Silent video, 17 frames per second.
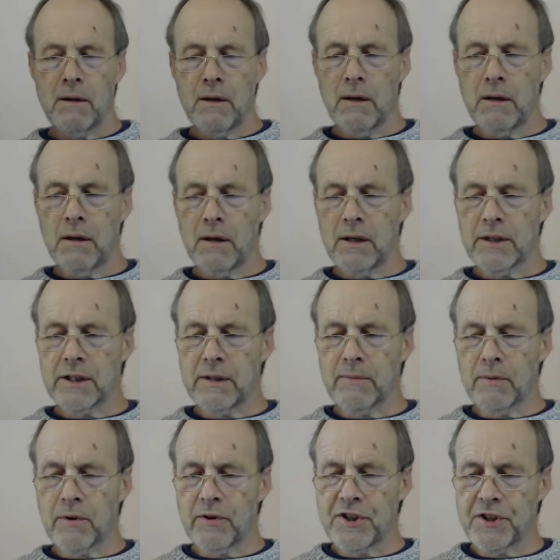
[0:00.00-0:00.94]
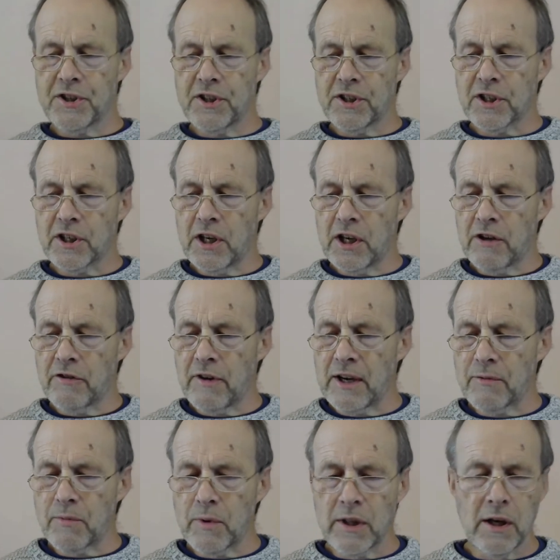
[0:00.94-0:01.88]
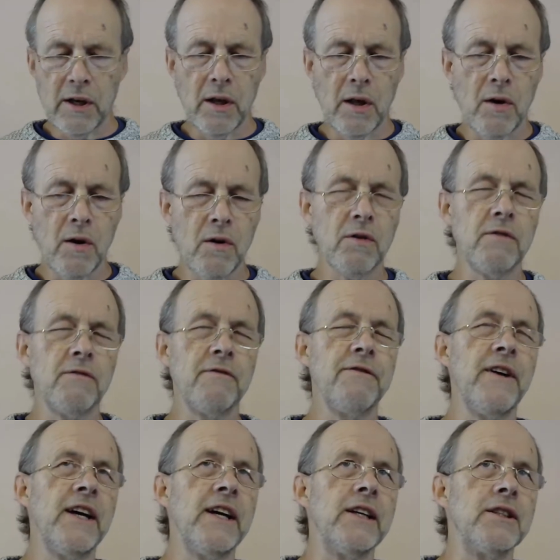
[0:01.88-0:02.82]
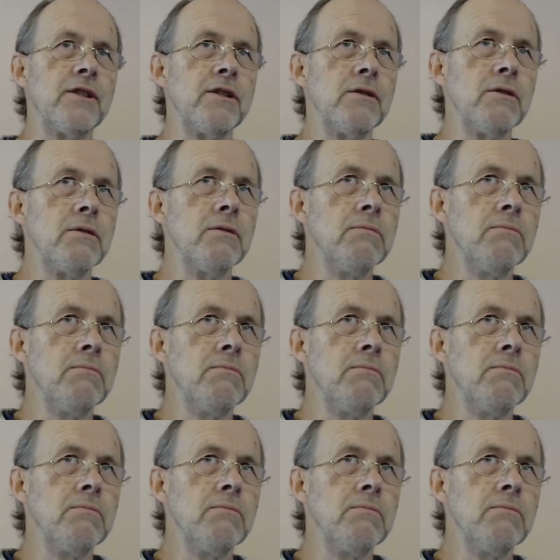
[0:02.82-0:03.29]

Now, some Christians go around with a long face